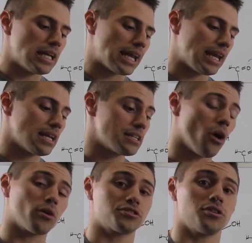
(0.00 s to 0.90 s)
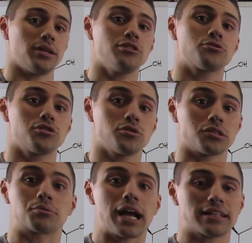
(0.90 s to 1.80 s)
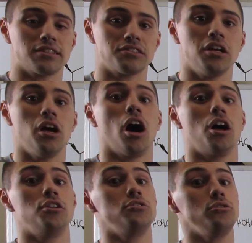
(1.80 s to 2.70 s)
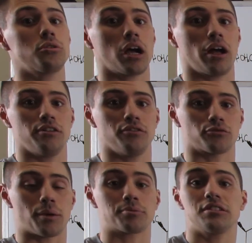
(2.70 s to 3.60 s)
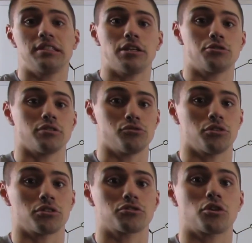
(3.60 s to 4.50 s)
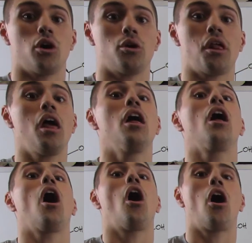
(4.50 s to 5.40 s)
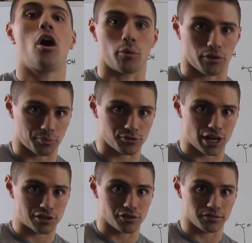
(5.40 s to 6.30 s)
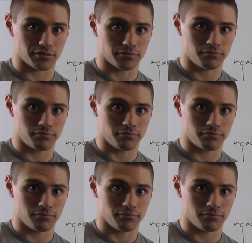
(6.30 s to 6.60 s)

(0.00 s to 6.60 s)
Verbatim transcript: and also introduce and practice a new kind of representation of sugars called Haworth projections.